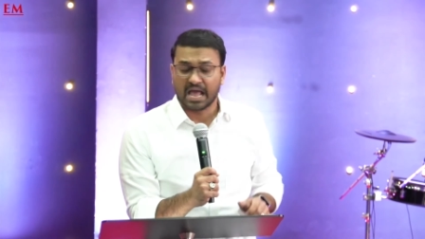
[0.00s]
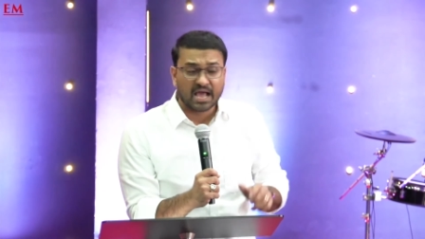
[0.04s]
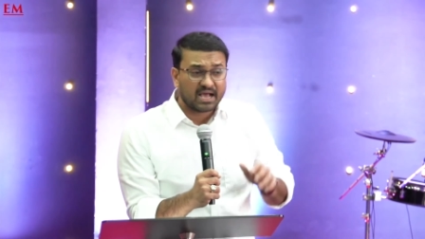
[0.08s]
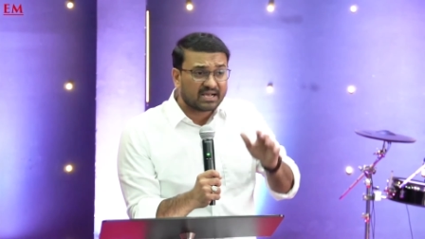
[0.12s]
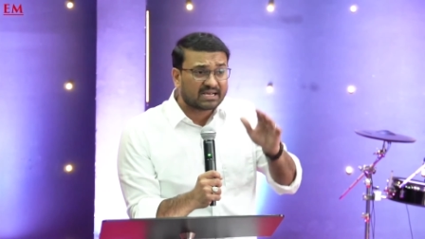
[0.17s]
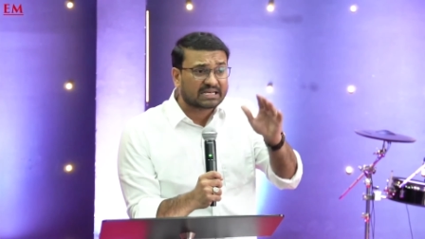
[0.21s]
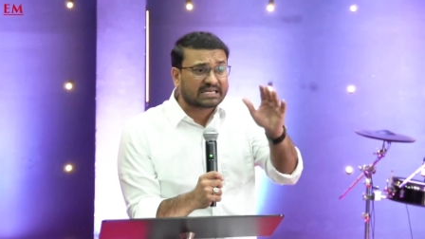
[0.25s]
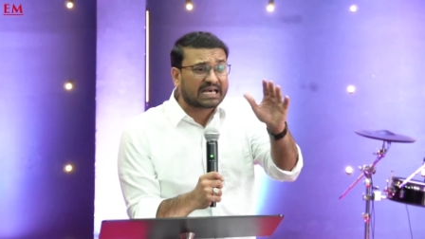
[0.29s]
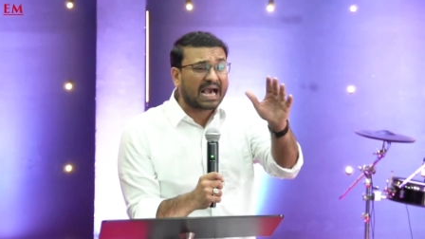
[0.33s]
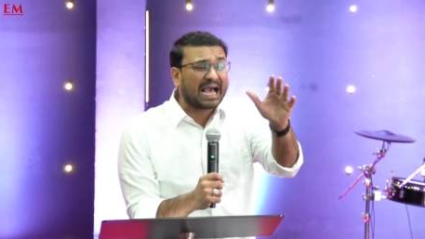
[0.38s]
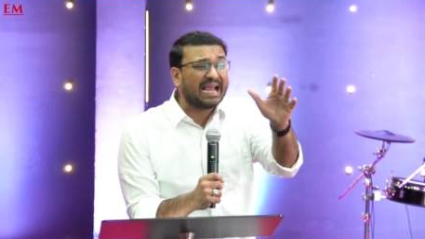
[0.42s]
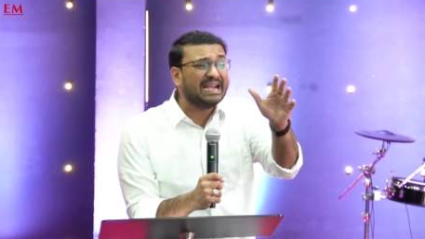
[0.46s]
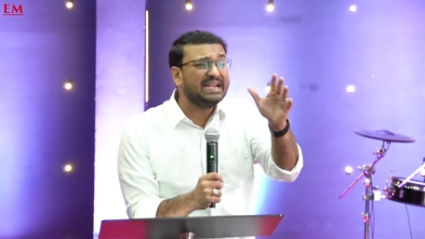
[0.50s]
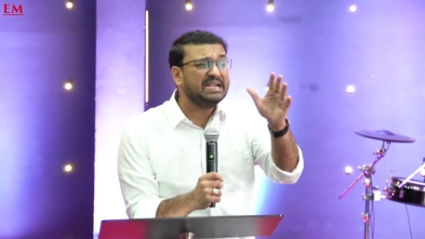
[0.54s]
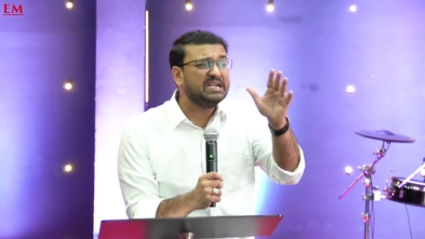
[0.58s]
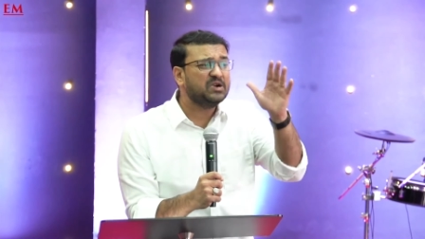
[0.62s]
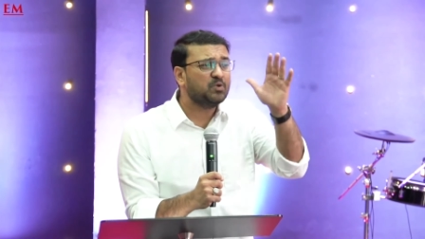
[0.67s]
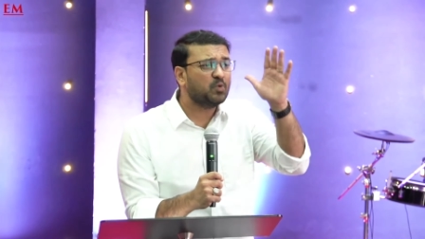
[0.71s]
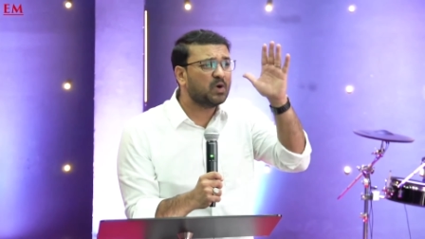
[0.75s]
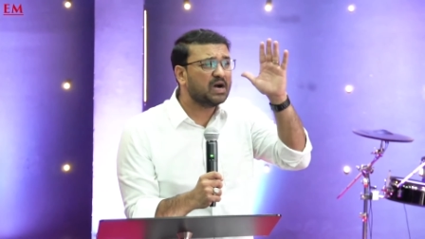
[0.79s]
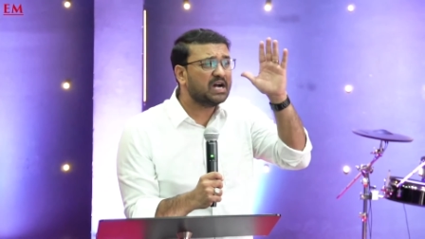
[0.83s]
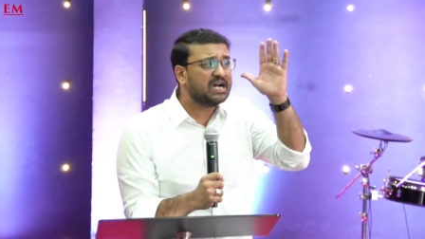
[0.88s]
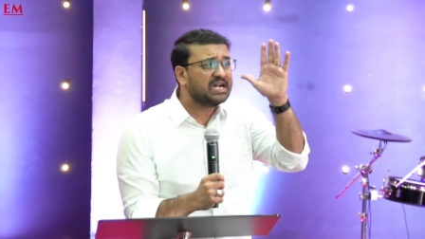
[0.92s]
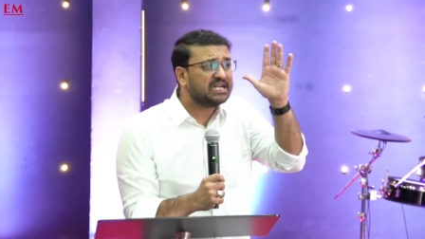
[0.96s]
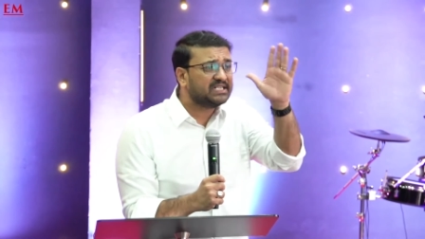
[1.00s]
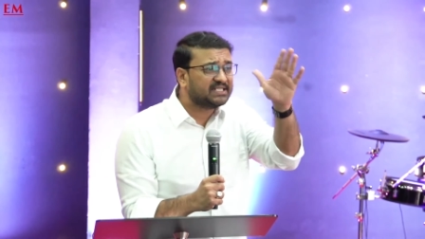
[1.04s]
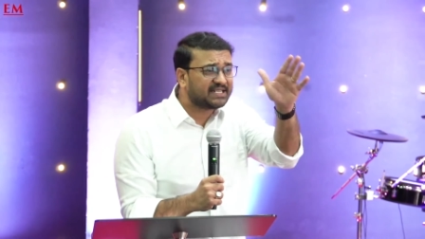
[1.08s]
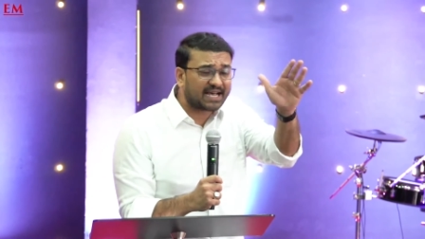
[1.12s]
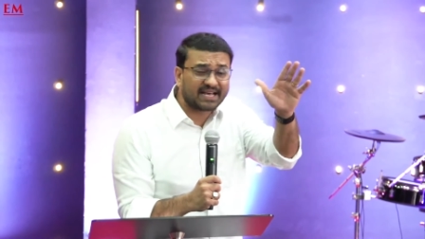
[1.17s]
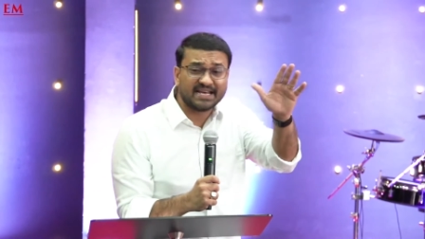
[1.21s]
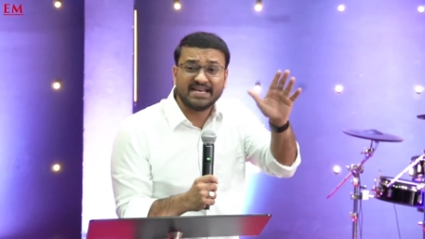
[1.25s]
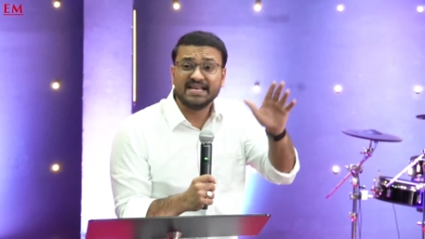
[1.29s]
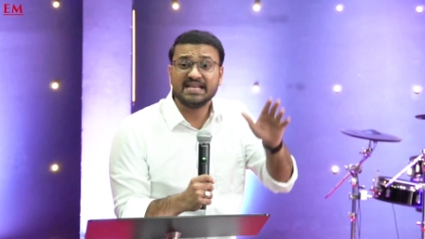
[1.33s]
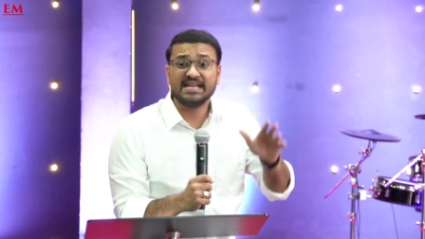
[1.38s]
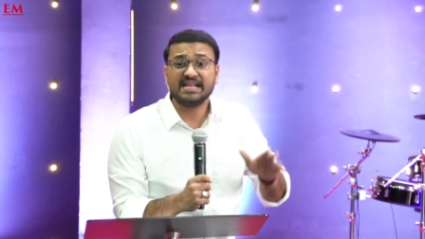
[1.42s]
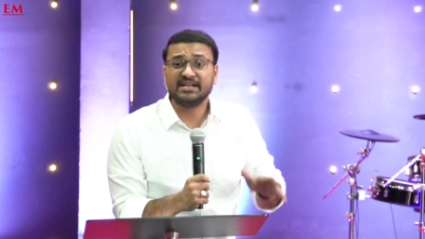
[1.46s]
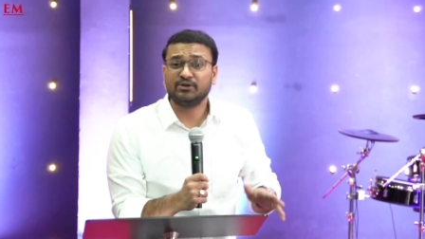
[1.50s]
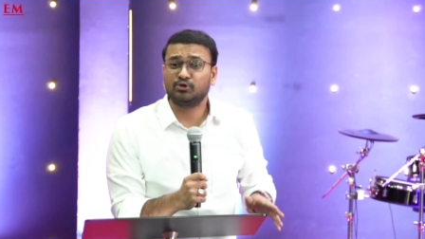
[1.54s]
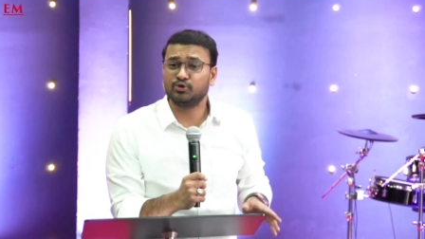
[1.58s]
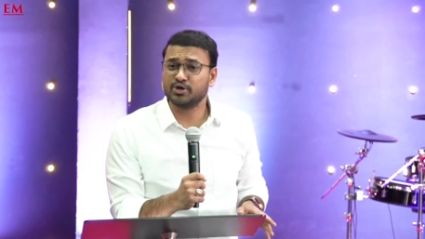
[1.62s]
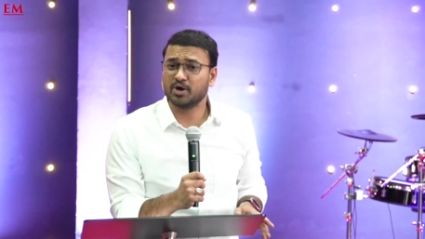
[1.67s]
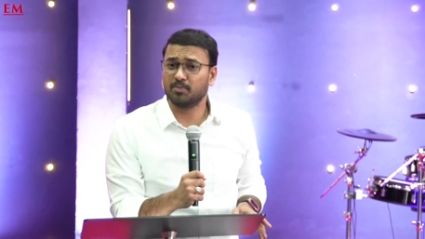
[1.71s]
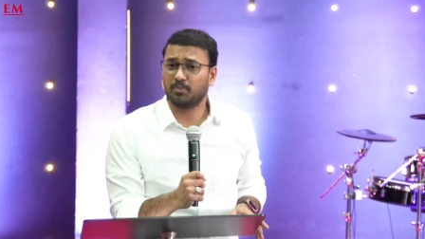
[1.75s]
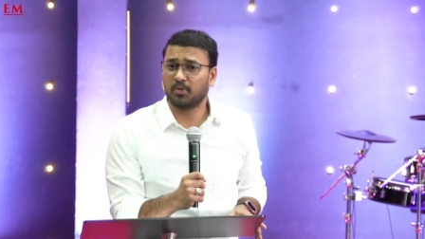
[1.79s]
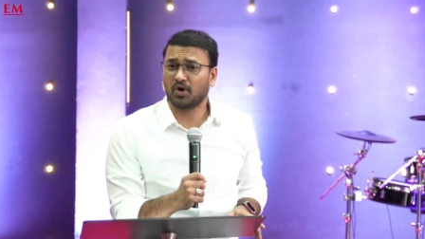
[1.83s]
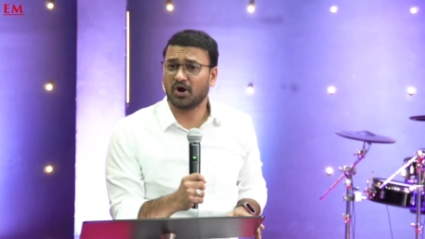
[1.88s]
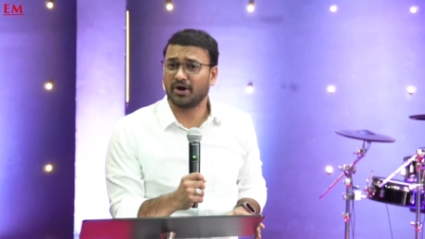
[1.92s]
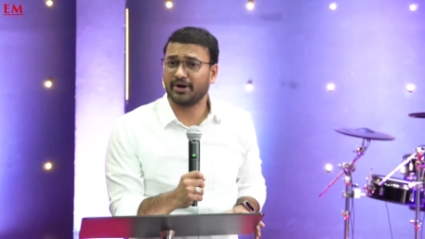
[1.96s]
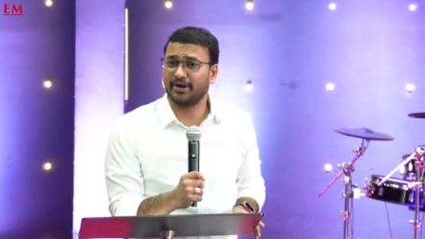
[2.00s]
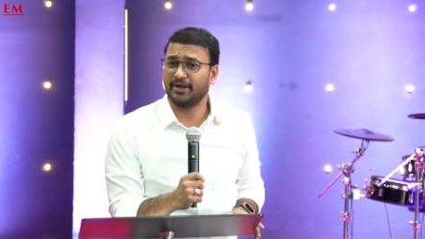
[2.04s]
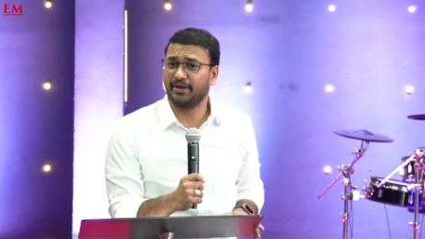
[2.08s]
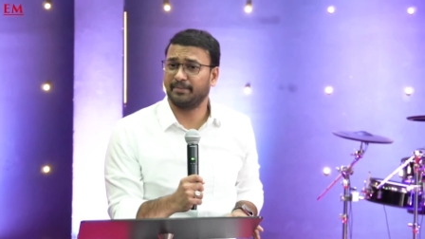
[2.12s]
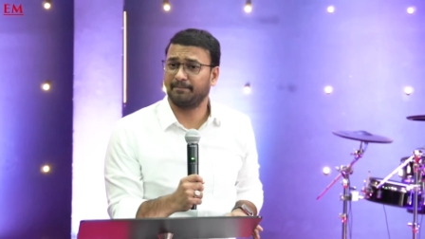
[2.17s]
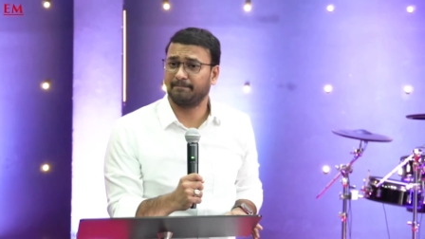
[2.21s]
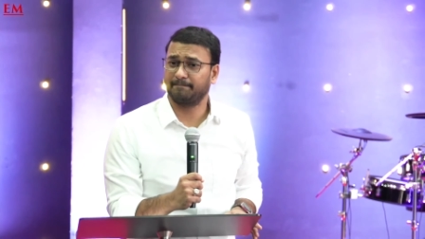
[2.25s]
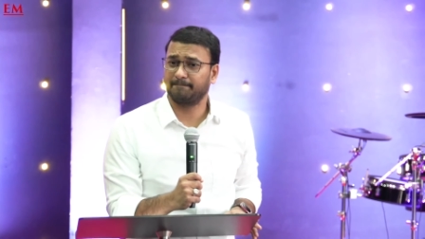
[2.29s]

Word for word: Kind words are healing to your body.